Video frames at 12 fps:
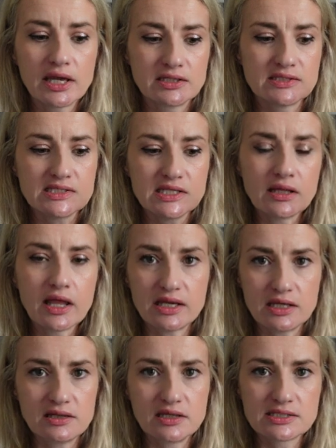can see
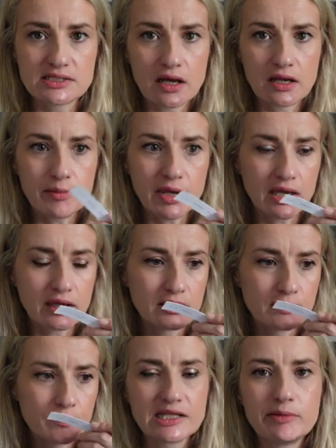liking this on a man.
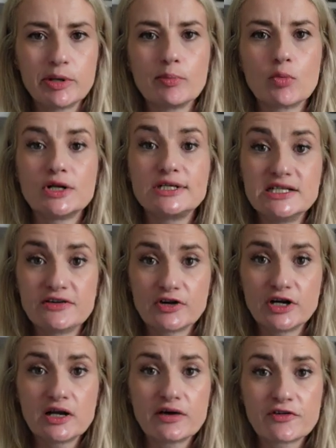A little bit more
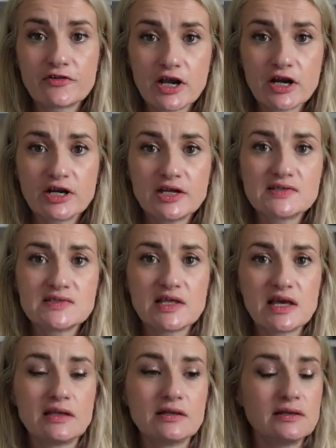different of a fragrance
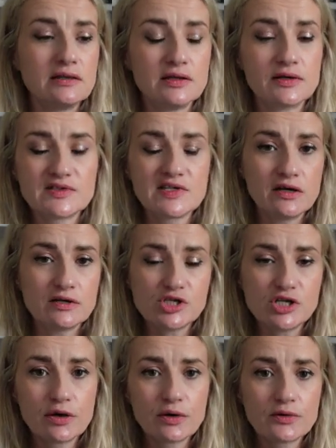than, you know, say your
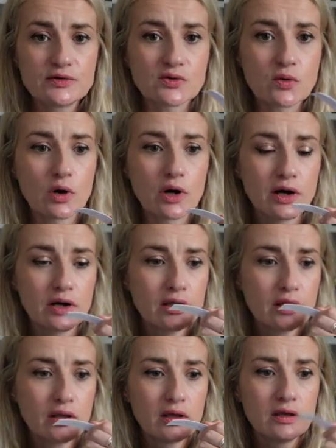Geos or
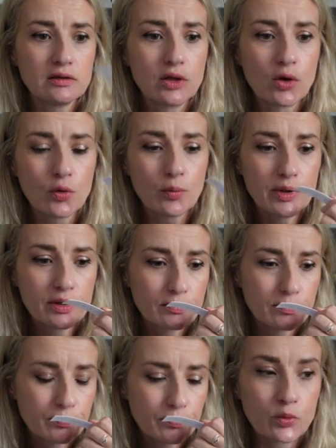L'Homme,
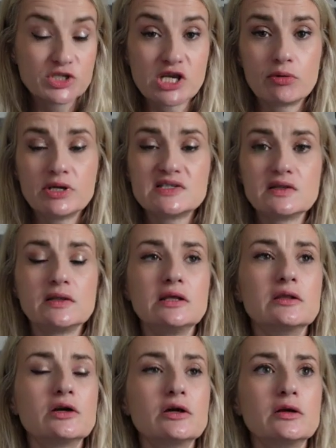which I recently
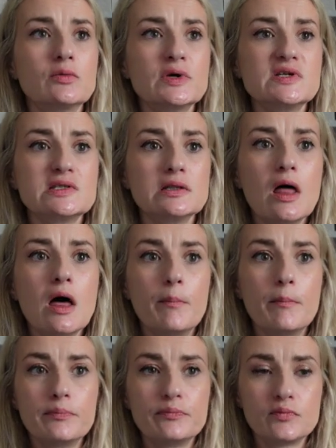learned was
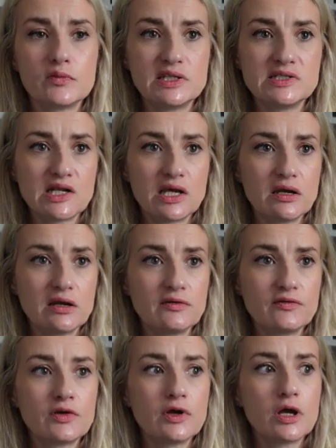L'Homme. Instead
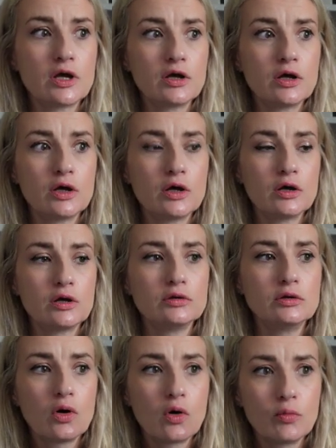of
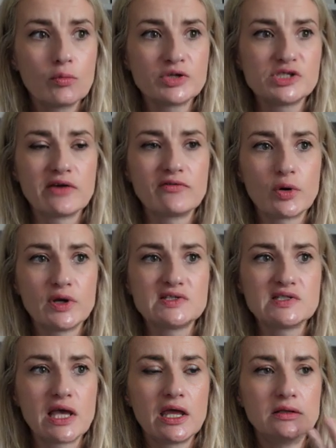L'Homme, which I've always
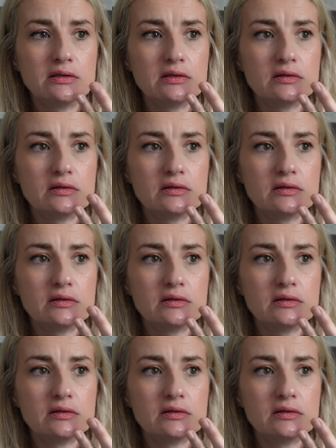said,